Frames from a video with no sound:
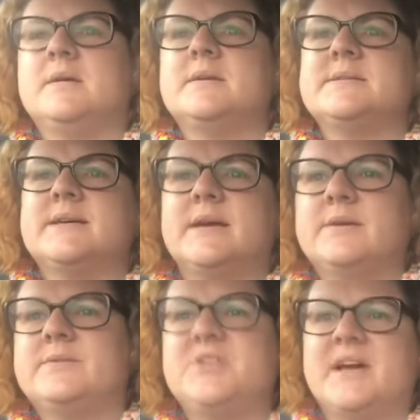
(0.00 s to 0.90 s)

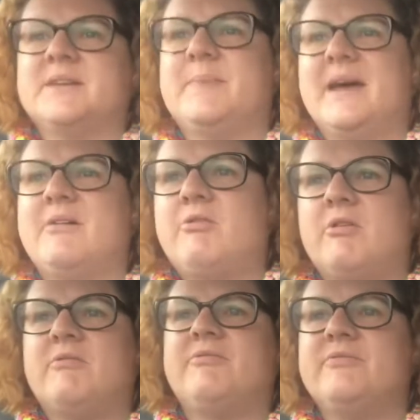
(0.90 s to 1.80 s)
So she had a pair
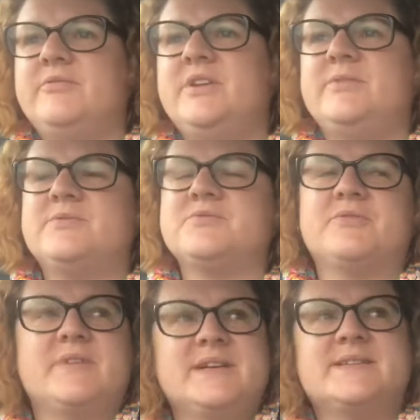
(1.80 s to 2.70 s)
of new
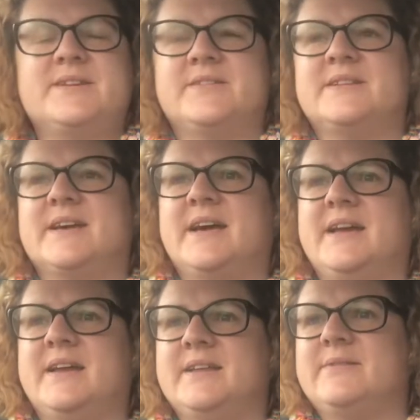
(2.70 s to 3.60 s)
dungarees the other
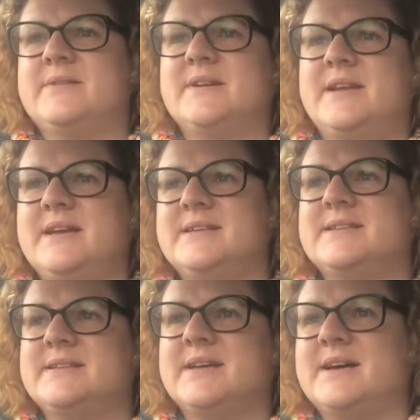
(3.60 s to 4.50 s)
day. They were a
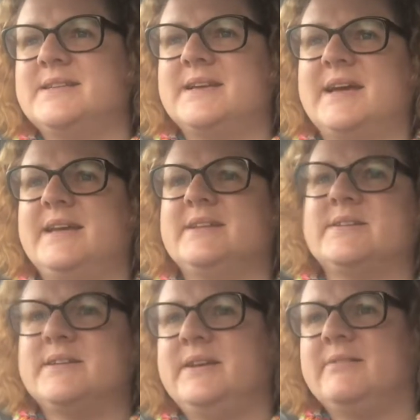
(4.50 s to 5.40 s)
ladies' size
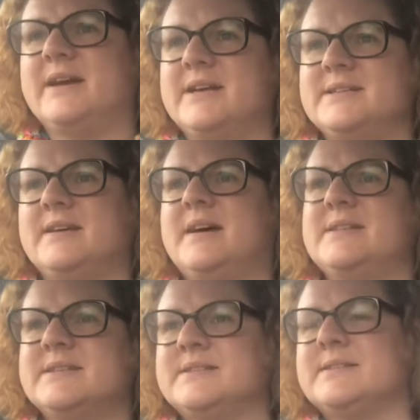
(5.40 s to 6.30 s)
eight UK
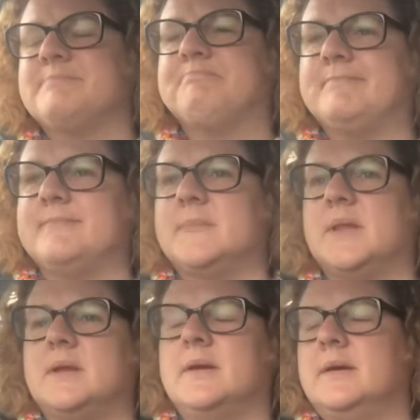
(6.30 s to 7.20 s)
sizes.
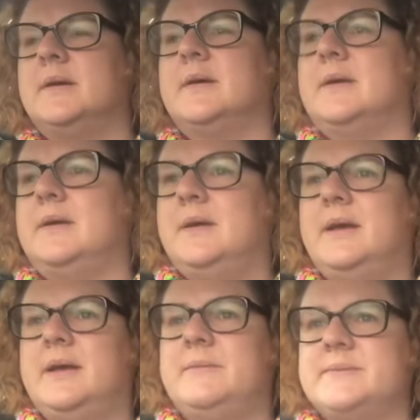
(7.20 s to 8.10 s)

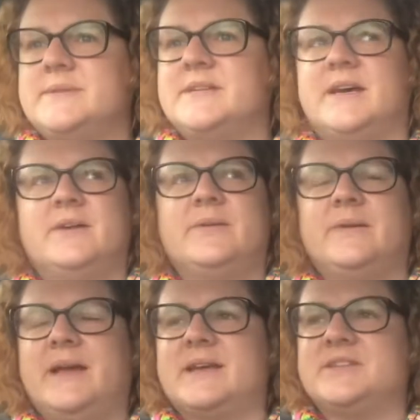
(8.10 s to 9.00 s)
Um, so
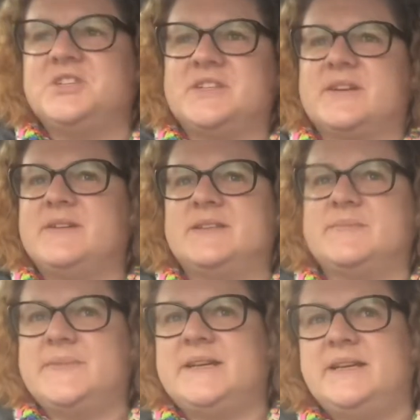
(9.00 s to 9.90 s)
yes, she's going to
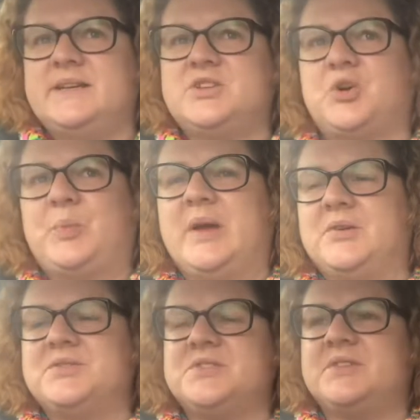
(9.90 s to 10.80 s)
be shopping
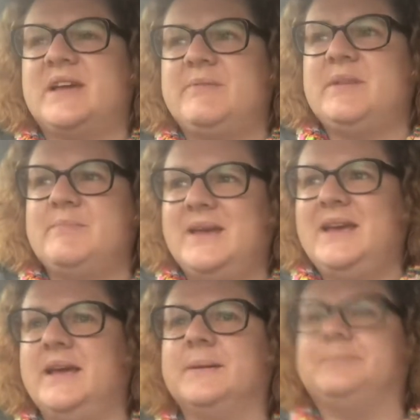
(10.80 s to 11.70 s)
on Sunday with
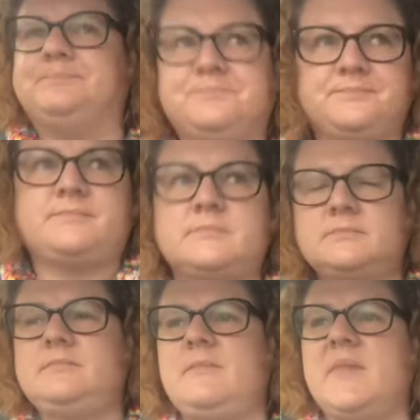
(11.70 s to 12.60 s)
me.
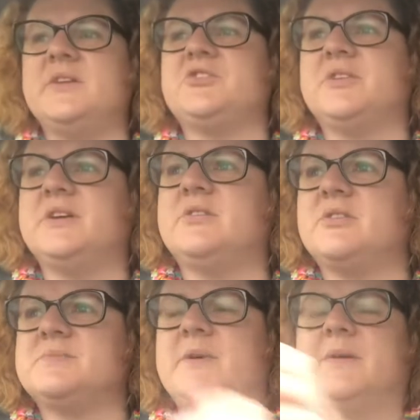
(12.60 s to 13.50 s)
Johnny and
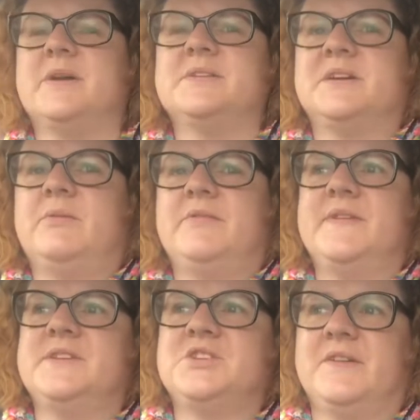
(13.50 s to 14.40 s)
Cosmo are going to go off
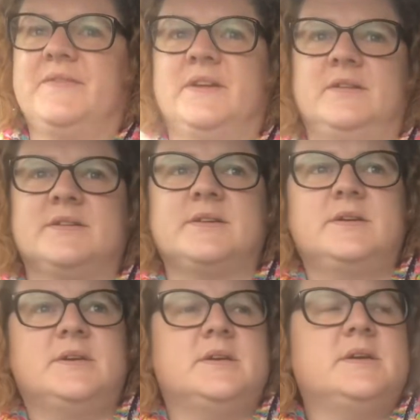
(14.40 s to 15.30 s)
into Sheffield
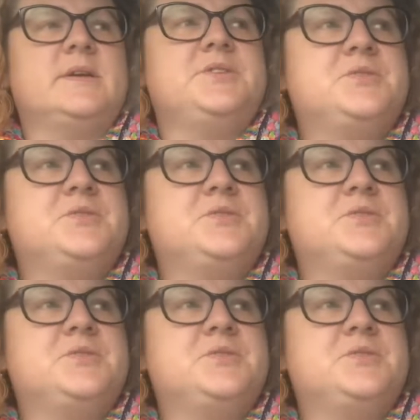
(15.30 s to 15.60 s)
to a